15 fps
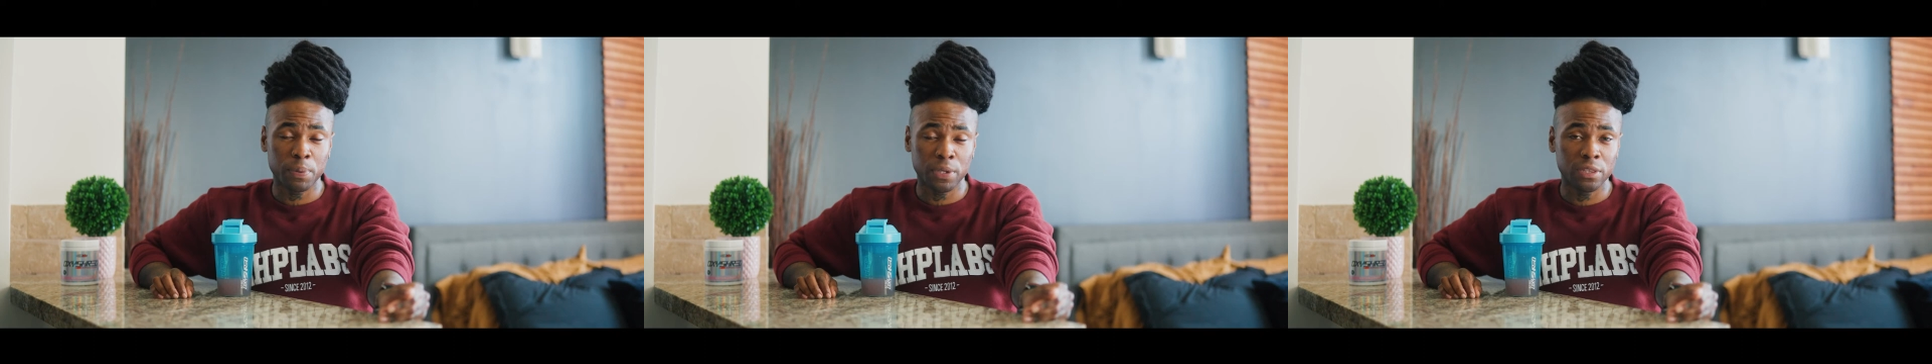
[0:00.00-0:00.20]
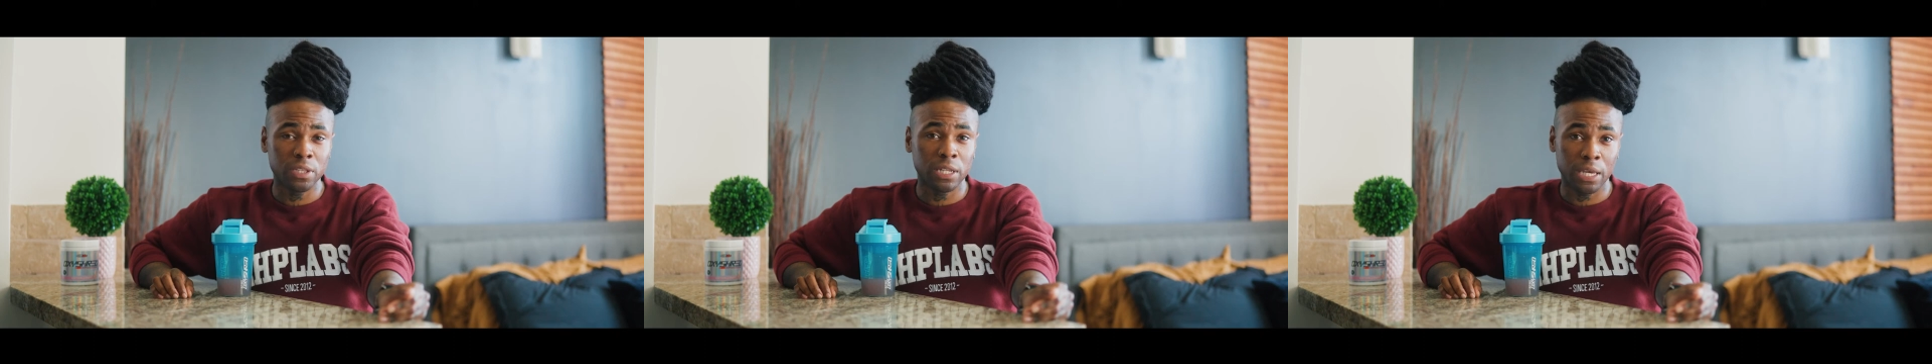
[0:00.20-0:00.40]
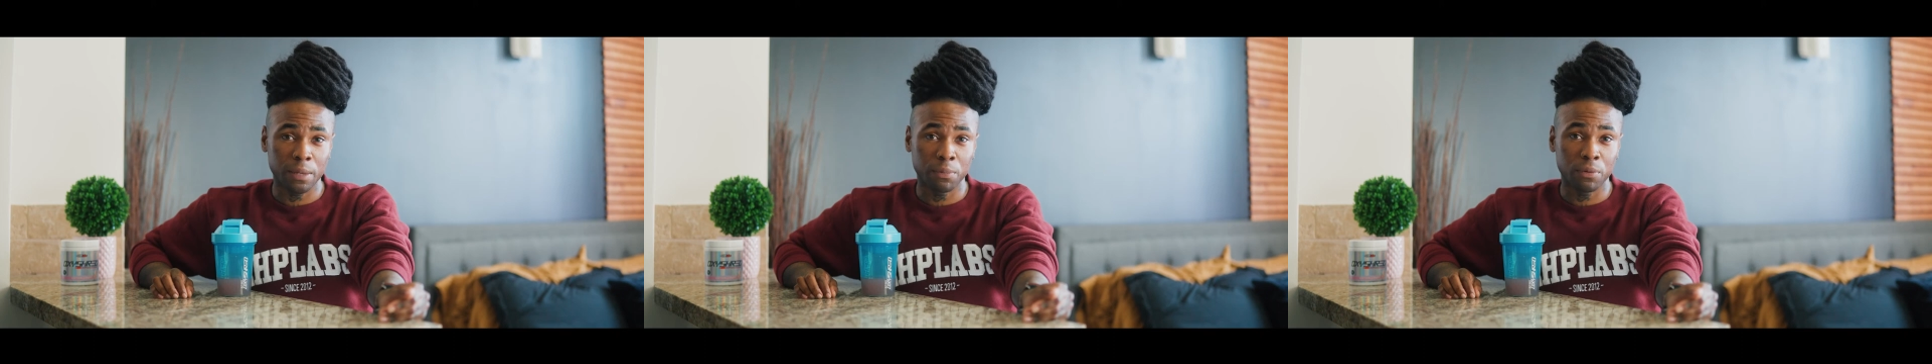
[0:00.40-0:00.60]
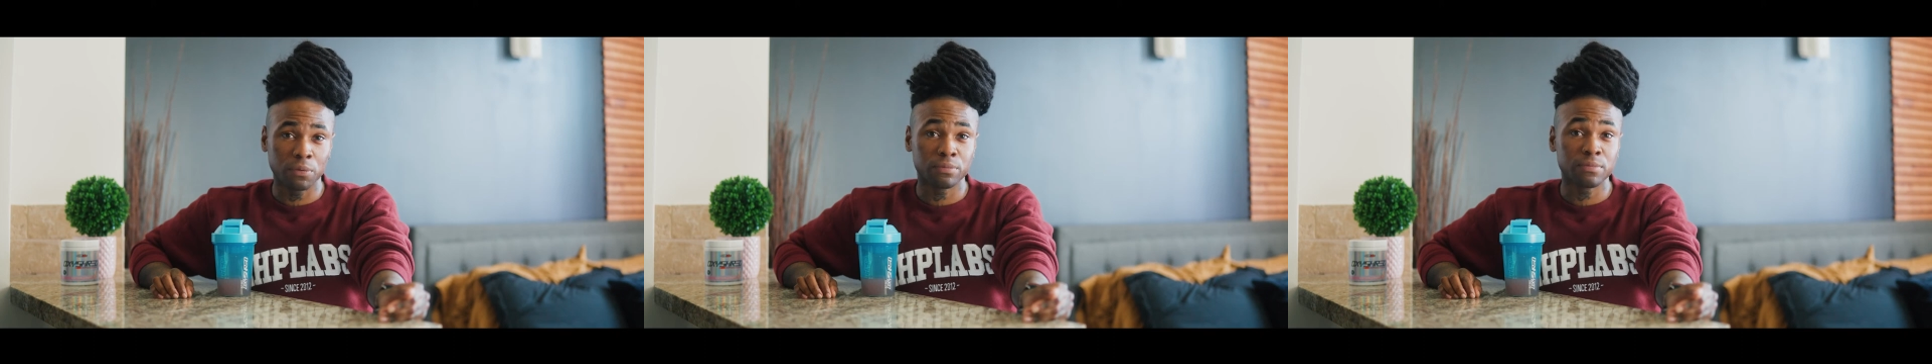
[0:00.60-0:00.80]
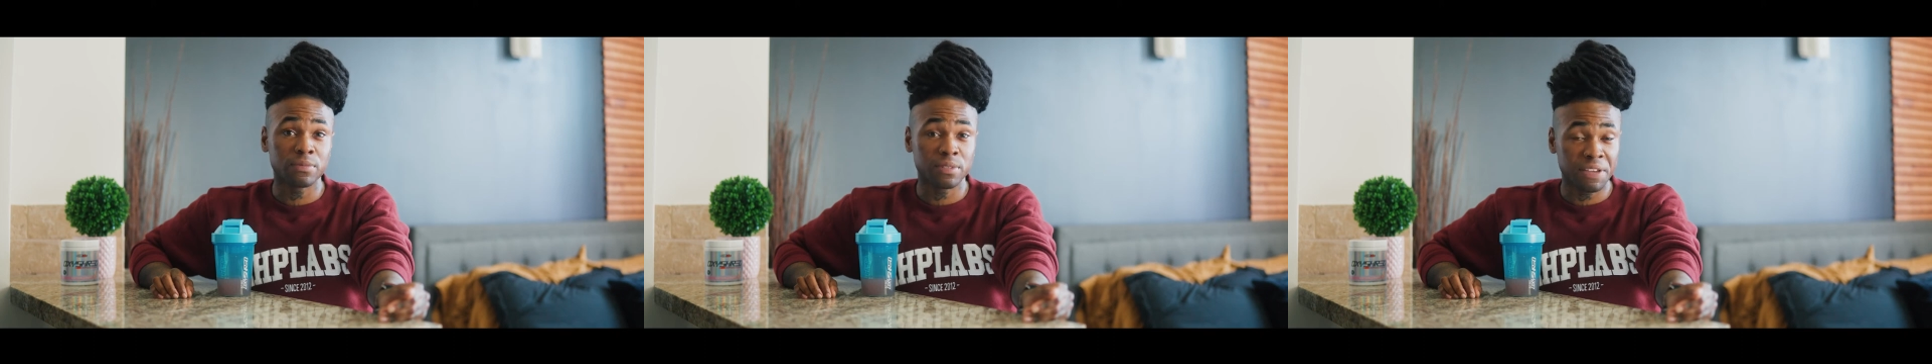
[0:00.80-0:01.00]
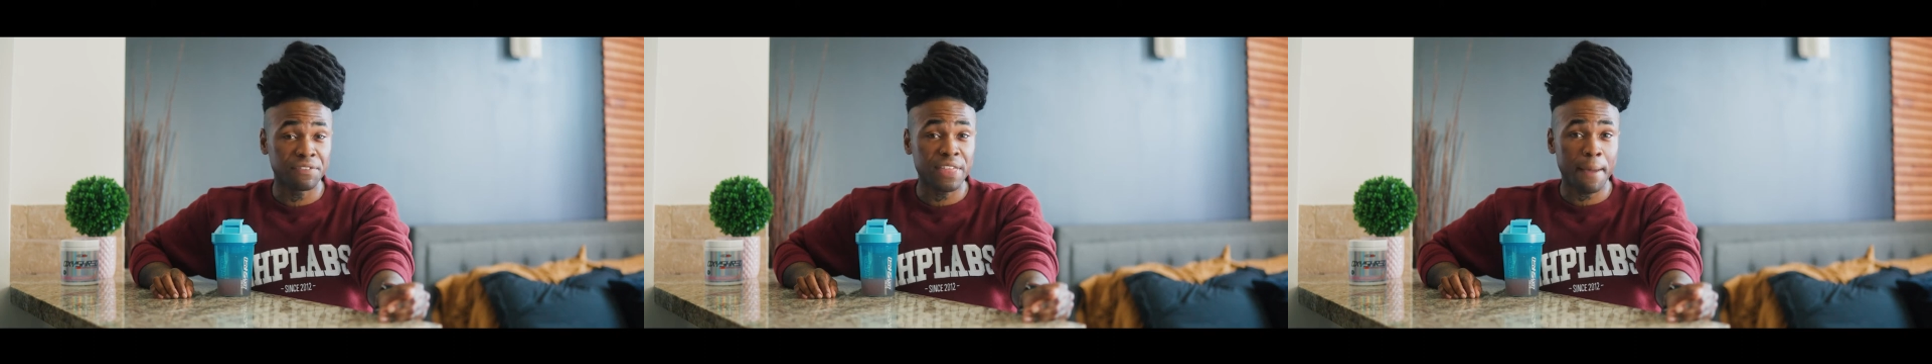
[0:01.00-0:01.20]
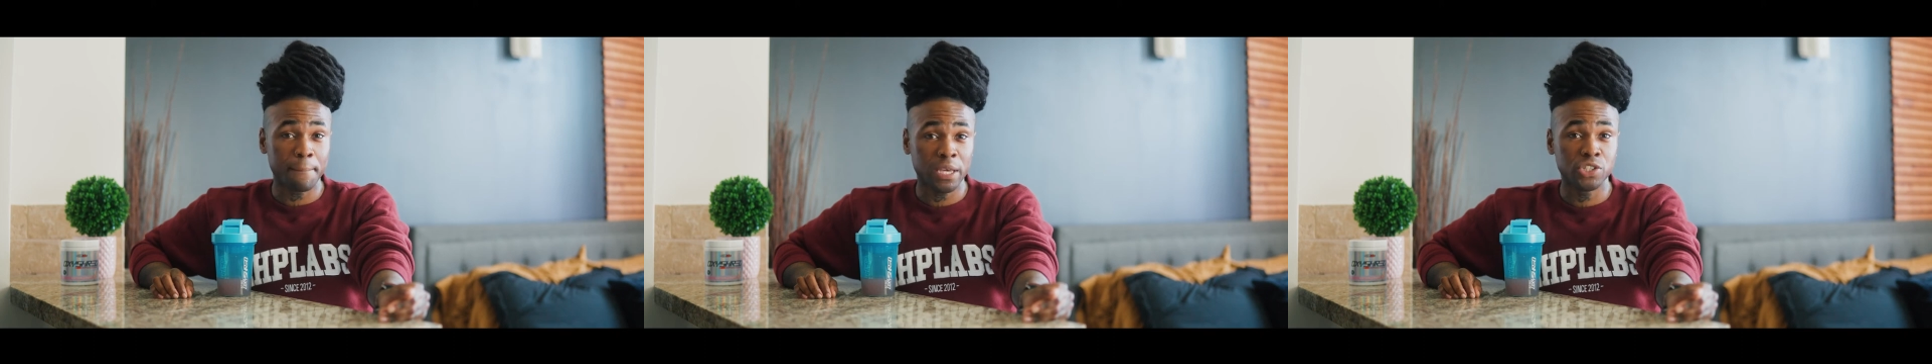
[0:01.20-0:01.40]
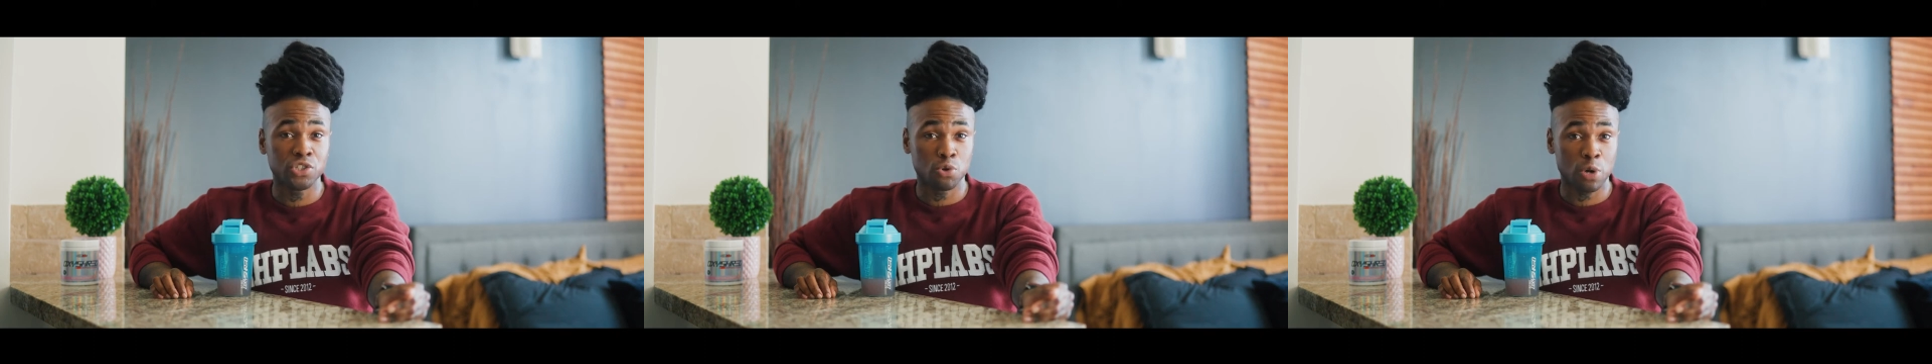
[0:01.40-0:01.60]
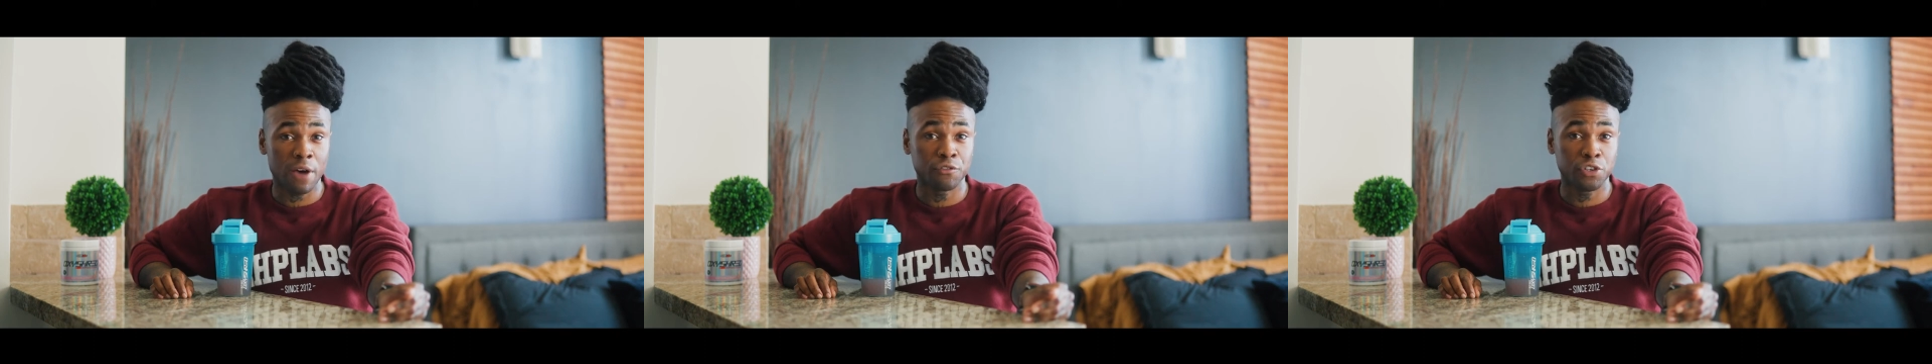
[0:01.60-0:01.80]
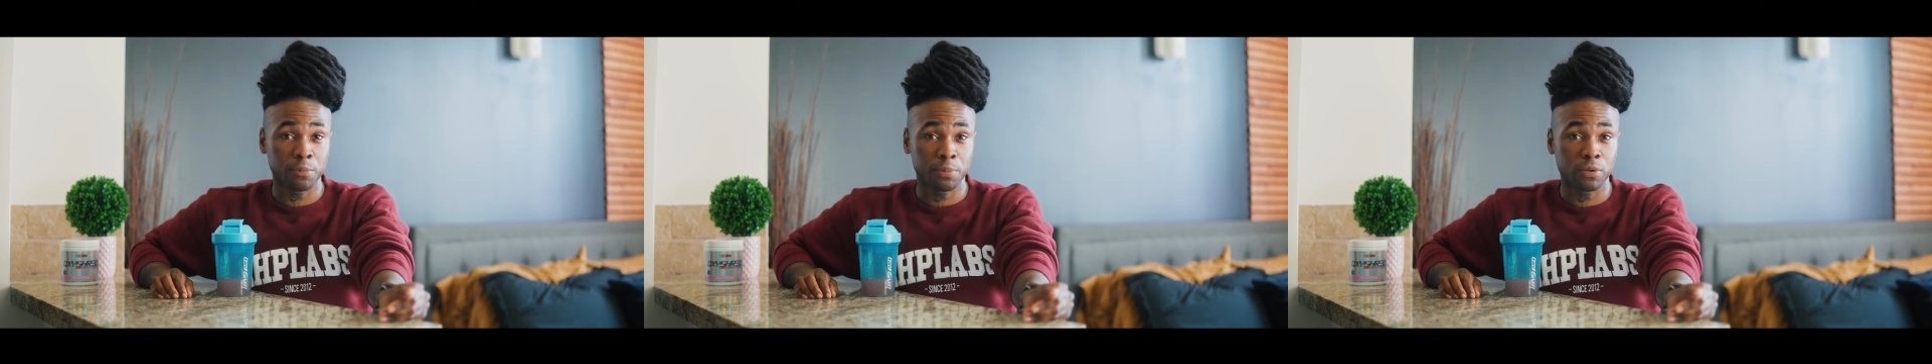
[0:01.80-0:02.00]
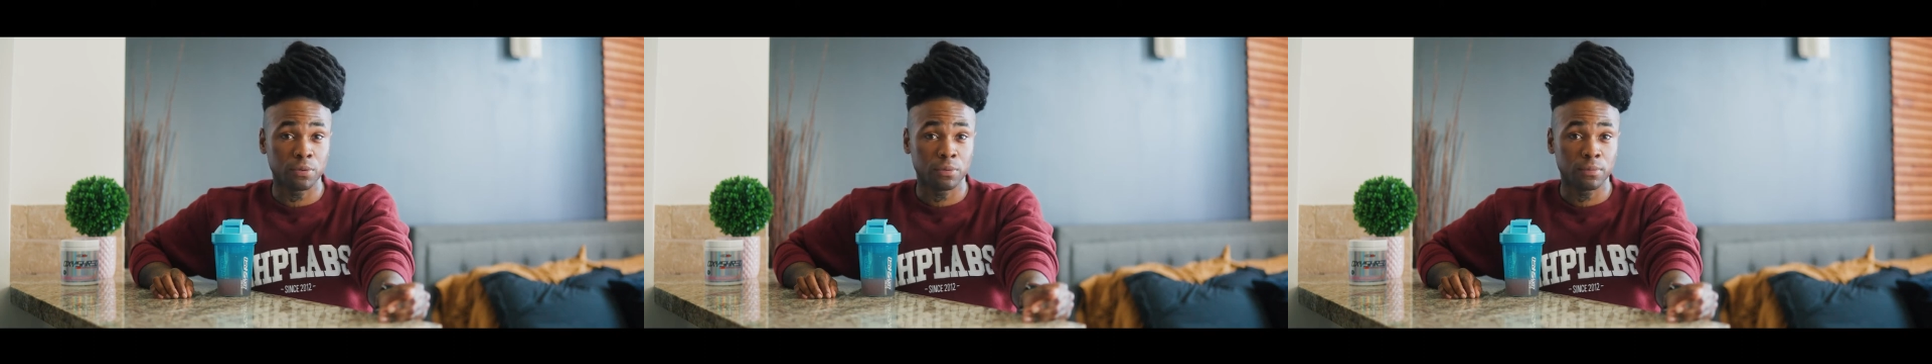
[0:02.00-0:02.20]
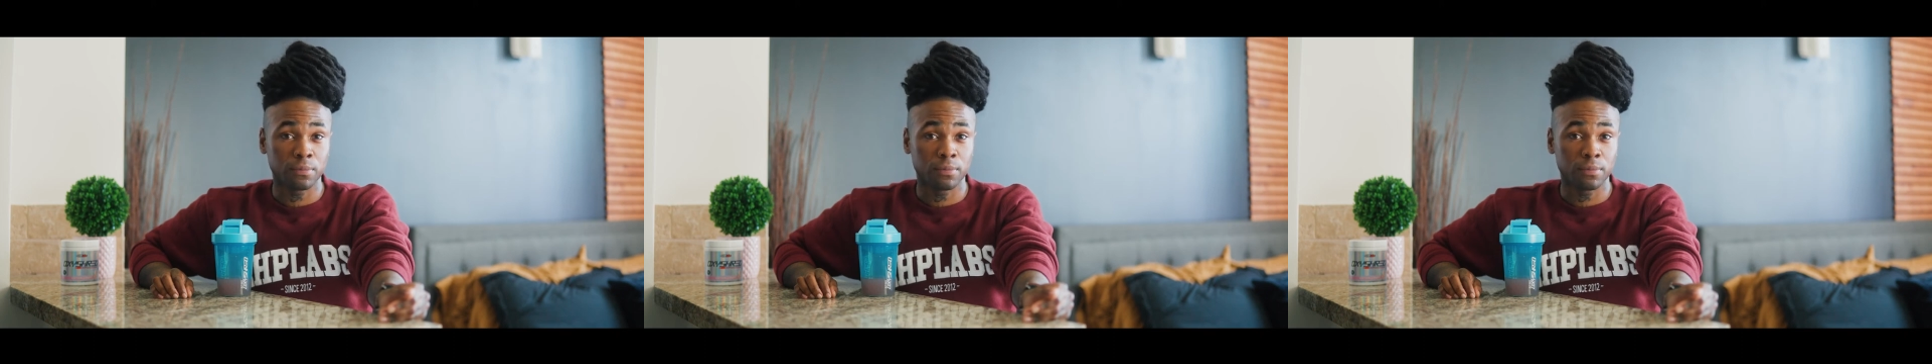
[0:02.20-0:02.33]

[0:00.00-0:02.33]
put the label, if that makes you comfortable.